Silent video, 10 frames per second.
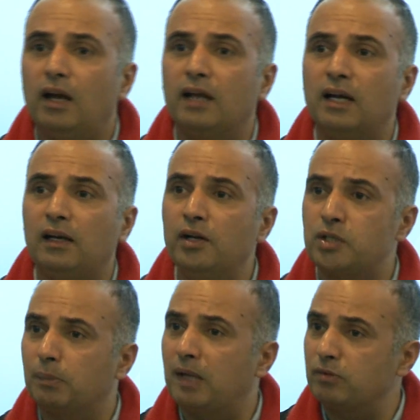And that
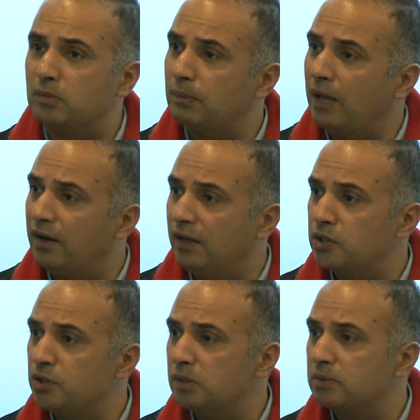leadership comes from supplier
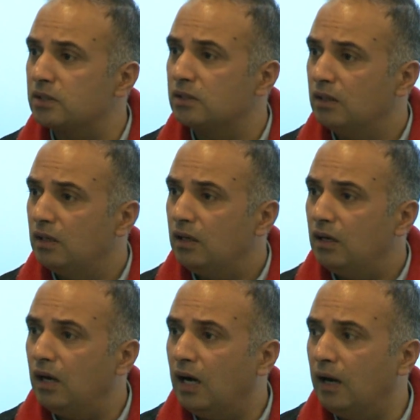relationships.
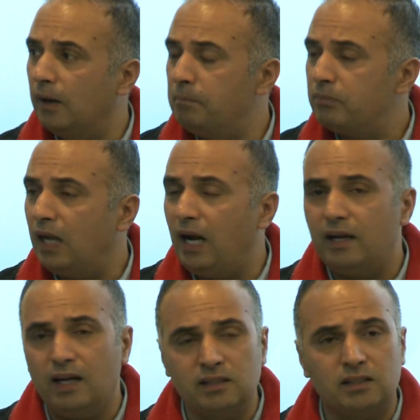Uh,
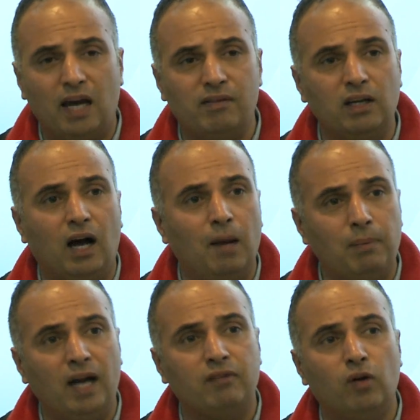and hence, having our
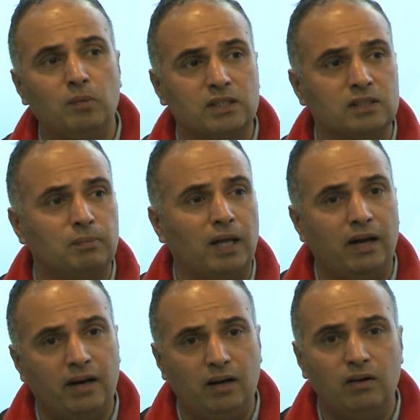platforms at the
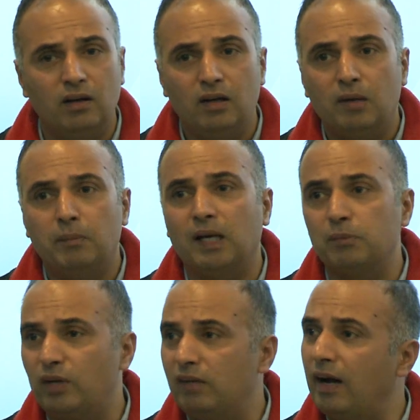supplier end
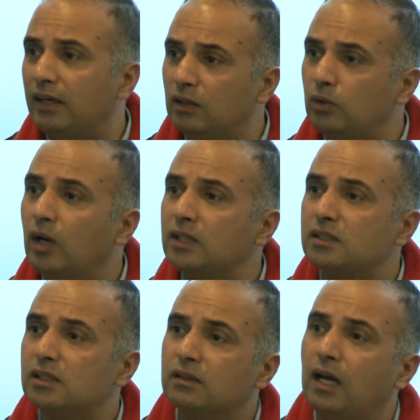becomes very vital to
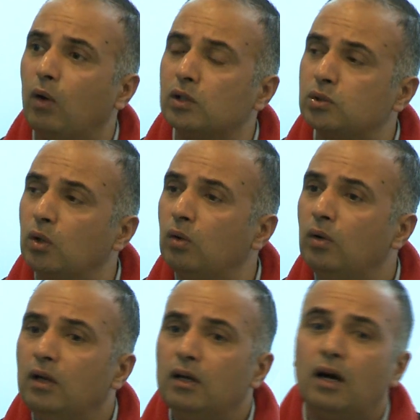us. That
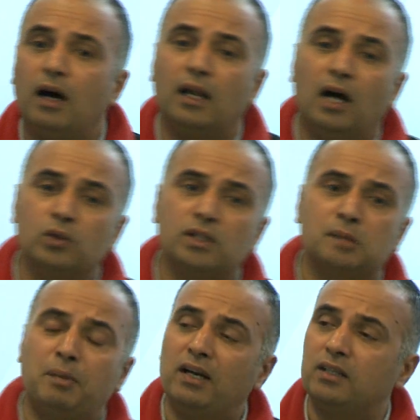also allows
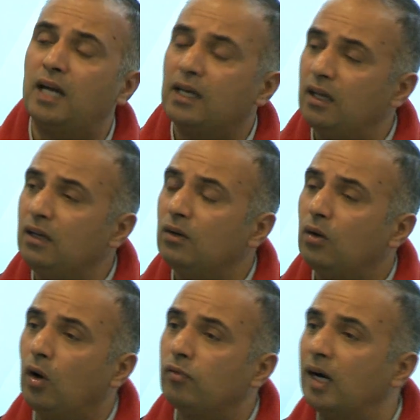us better tracking
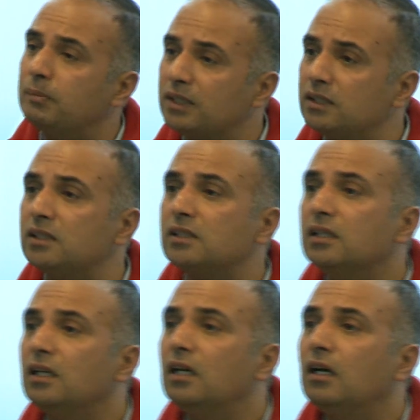of our business.
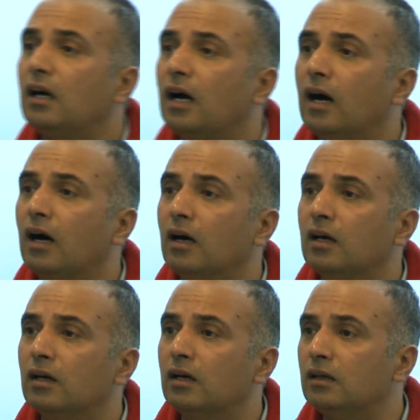
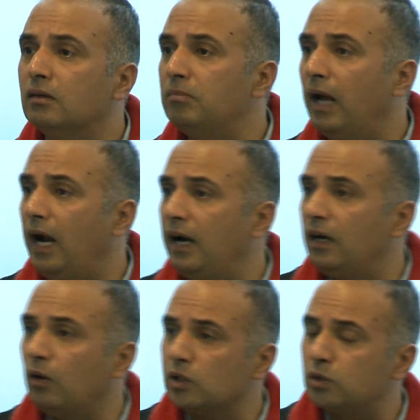Uh, and
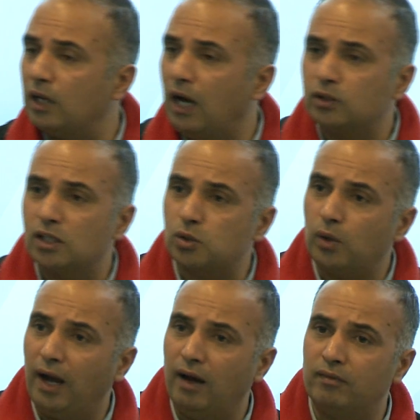it also allows us to
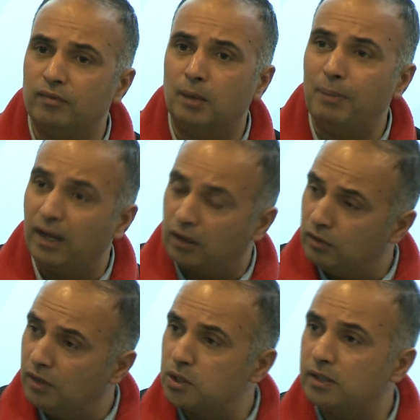have uh, better
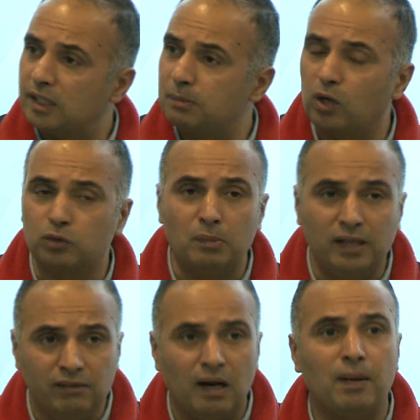conversion rates because we
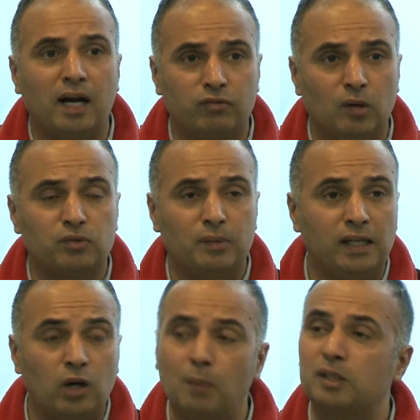believe our platforms from an
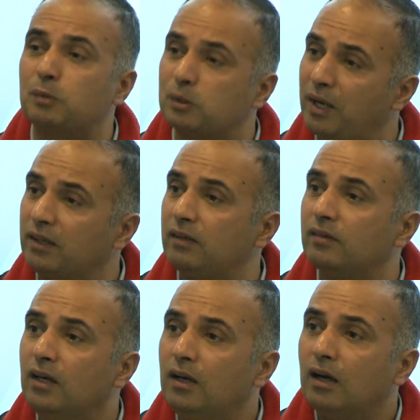e-commerce
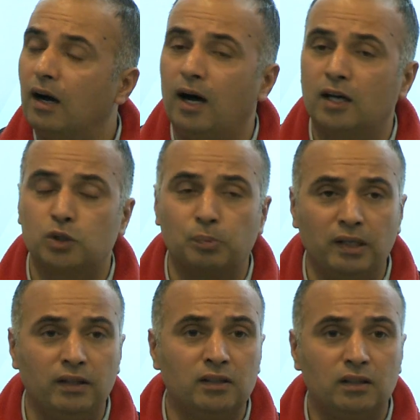perspective are
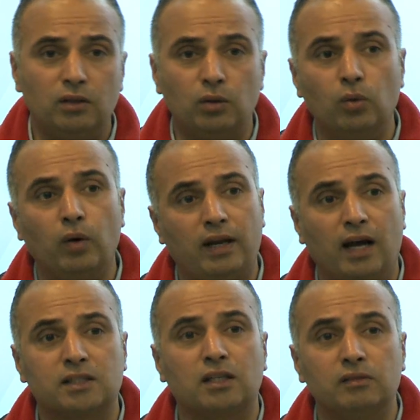superior to
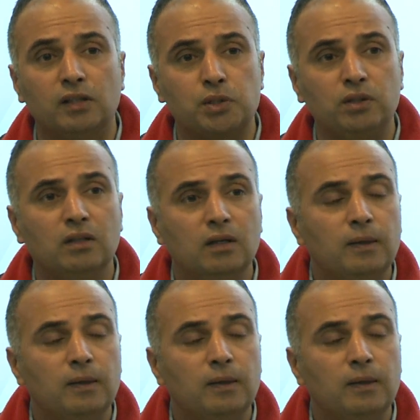enhanced conversion.